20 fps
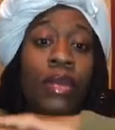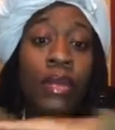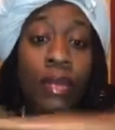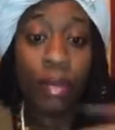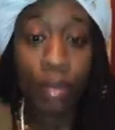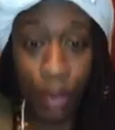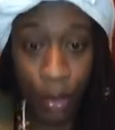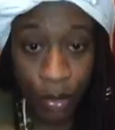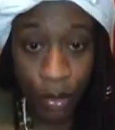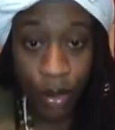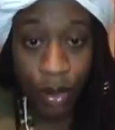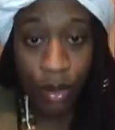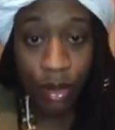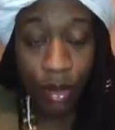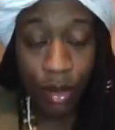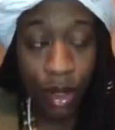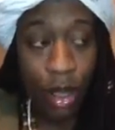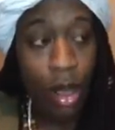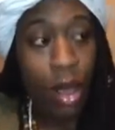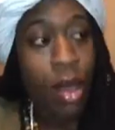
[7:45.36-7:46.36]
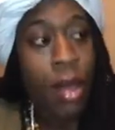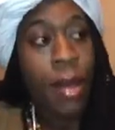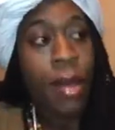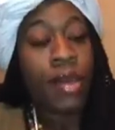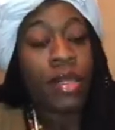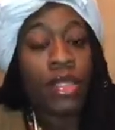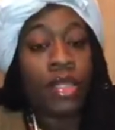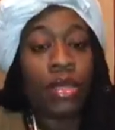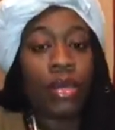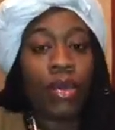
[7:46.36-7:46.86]
period
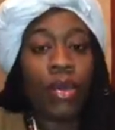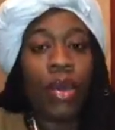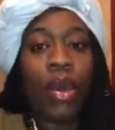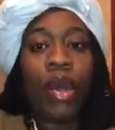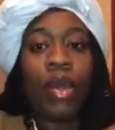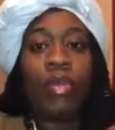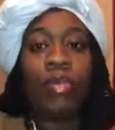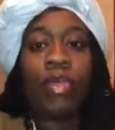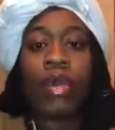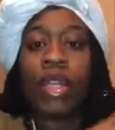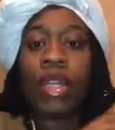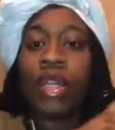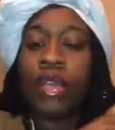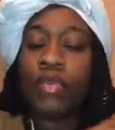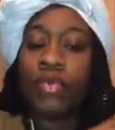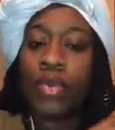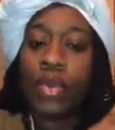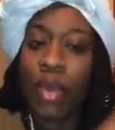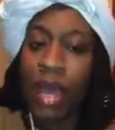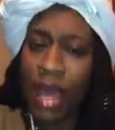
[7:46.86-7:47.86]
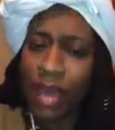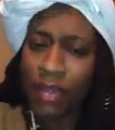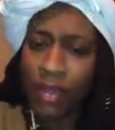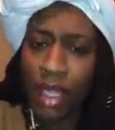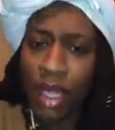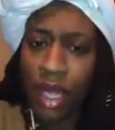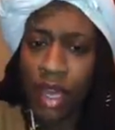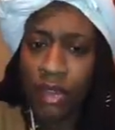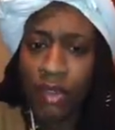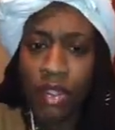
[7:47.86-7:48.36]
so but if you have to
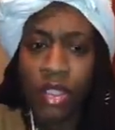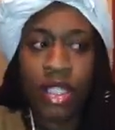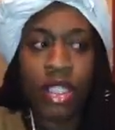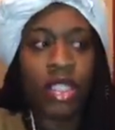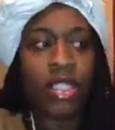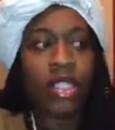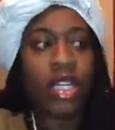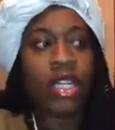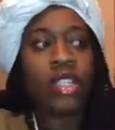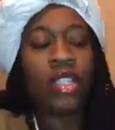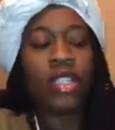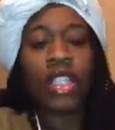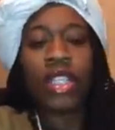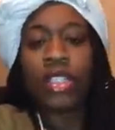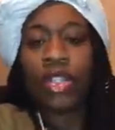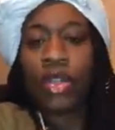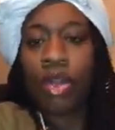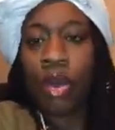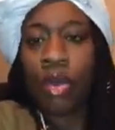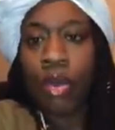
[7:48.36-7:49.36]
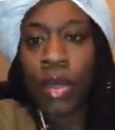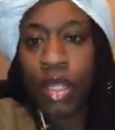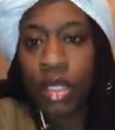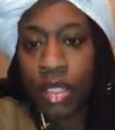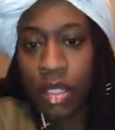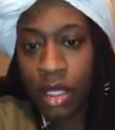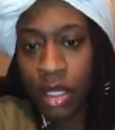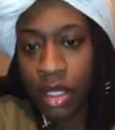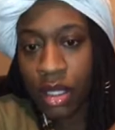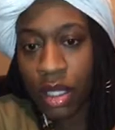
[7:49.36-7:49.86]
have a c-section let's go
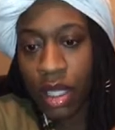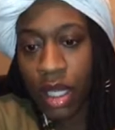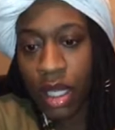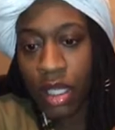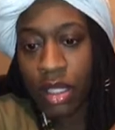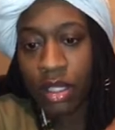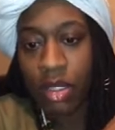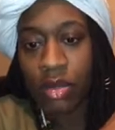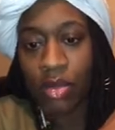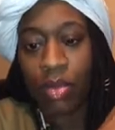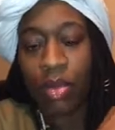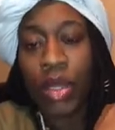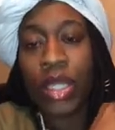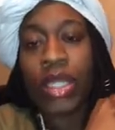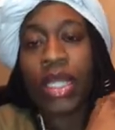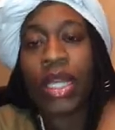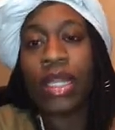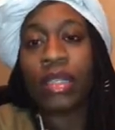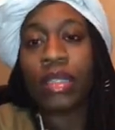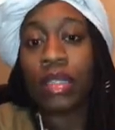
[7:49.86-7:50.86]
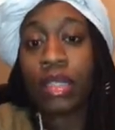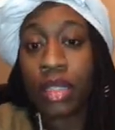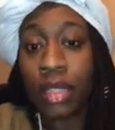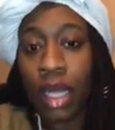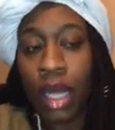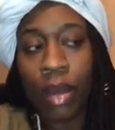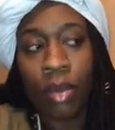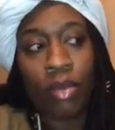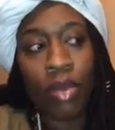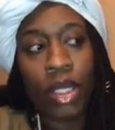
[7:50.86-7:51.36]
into the things what that looks
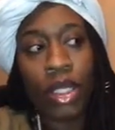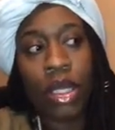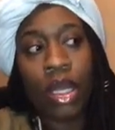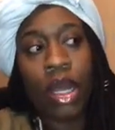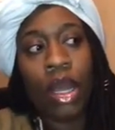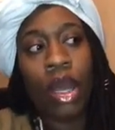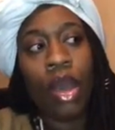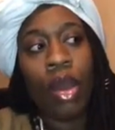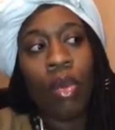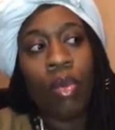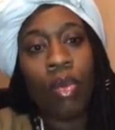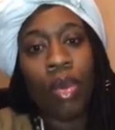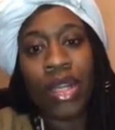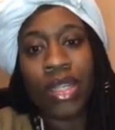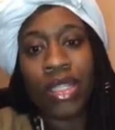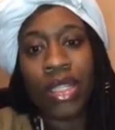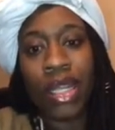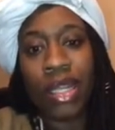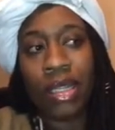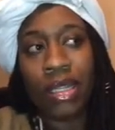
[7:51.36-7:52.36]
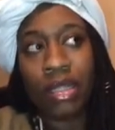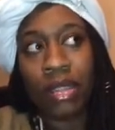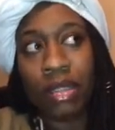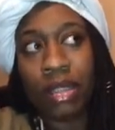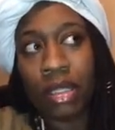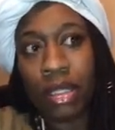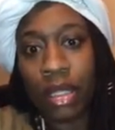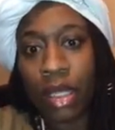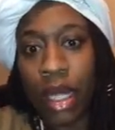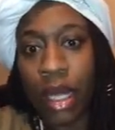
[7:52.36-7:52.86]
like what what does that look
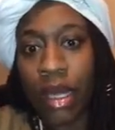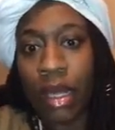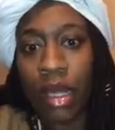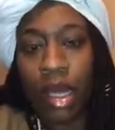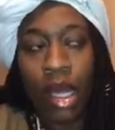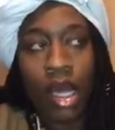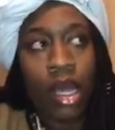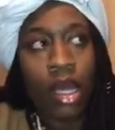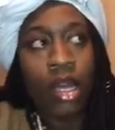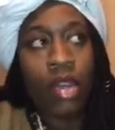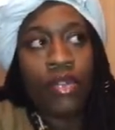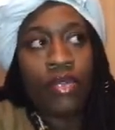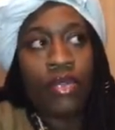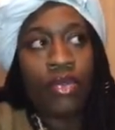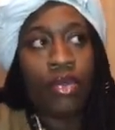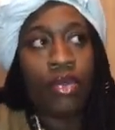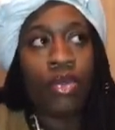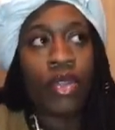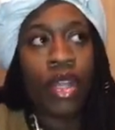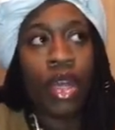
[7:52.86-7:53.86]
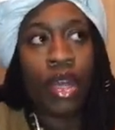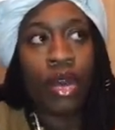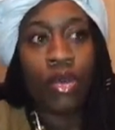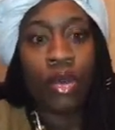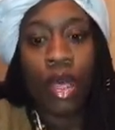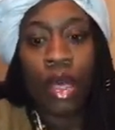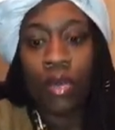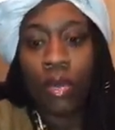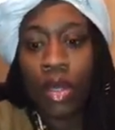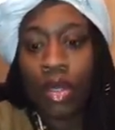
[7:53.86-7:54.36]
like if you saying
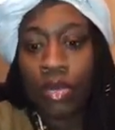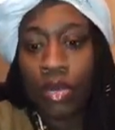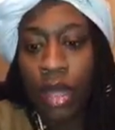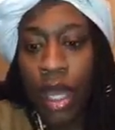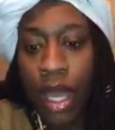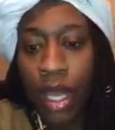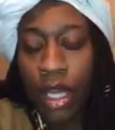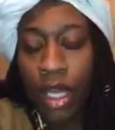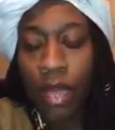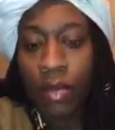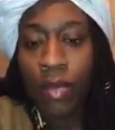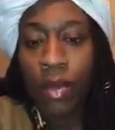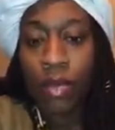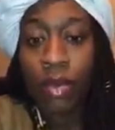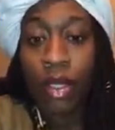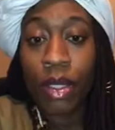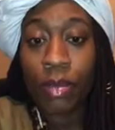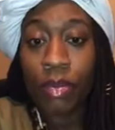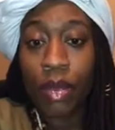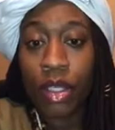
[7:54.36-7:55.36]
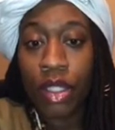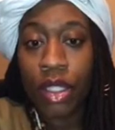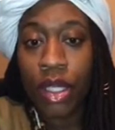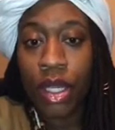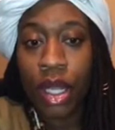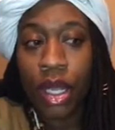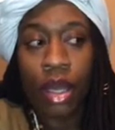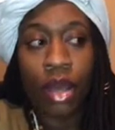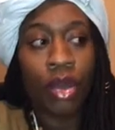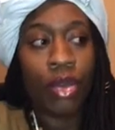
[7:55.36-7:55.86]
okay well you can't keep your blood pressure
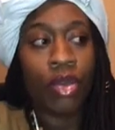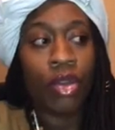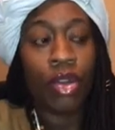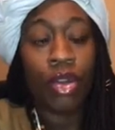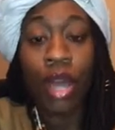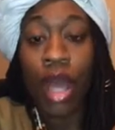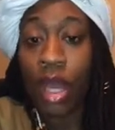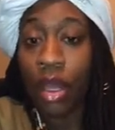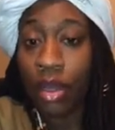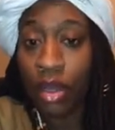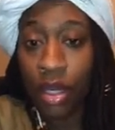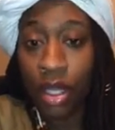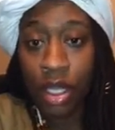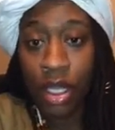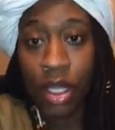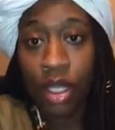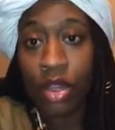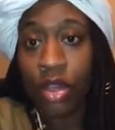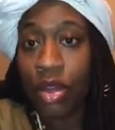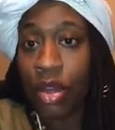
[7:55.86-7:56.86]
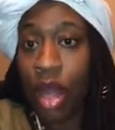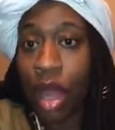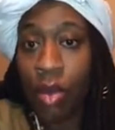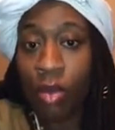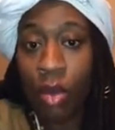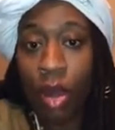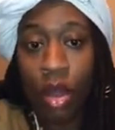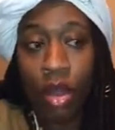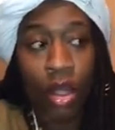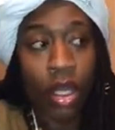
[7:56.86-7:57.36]
down you're not going to eat you're not
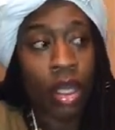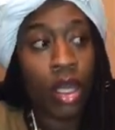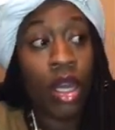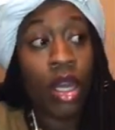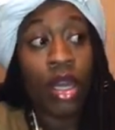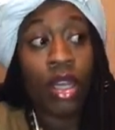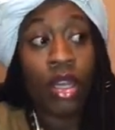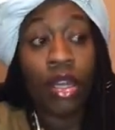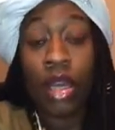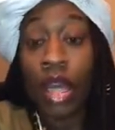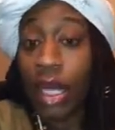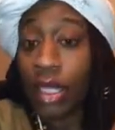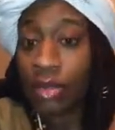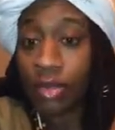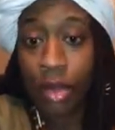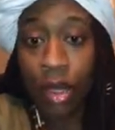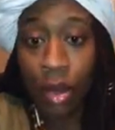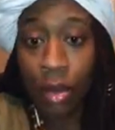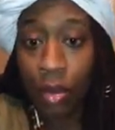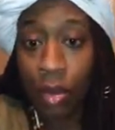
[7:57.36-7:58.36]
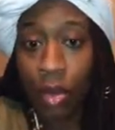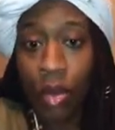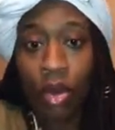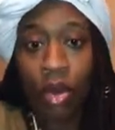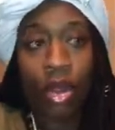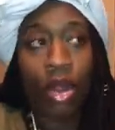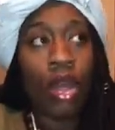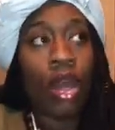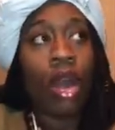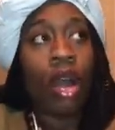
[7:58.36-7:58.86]
walking you're not drinking water
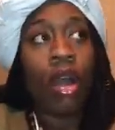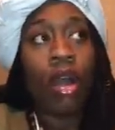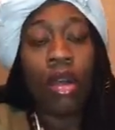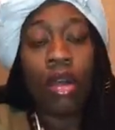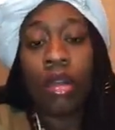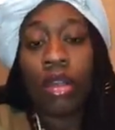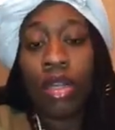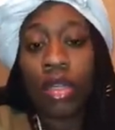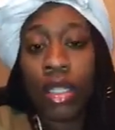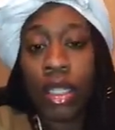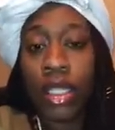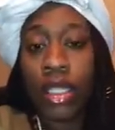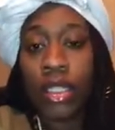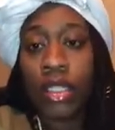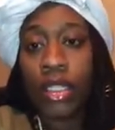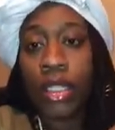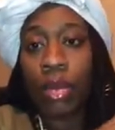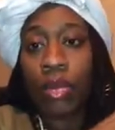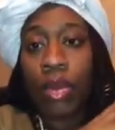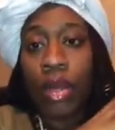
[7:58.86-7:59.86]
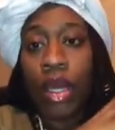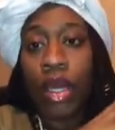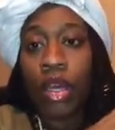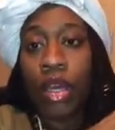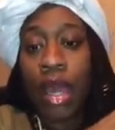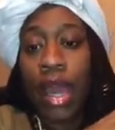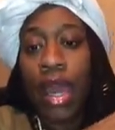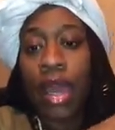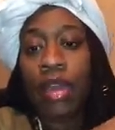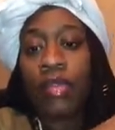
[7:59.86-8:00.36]
all the things that will help
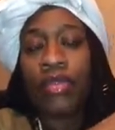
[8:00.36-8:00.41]
have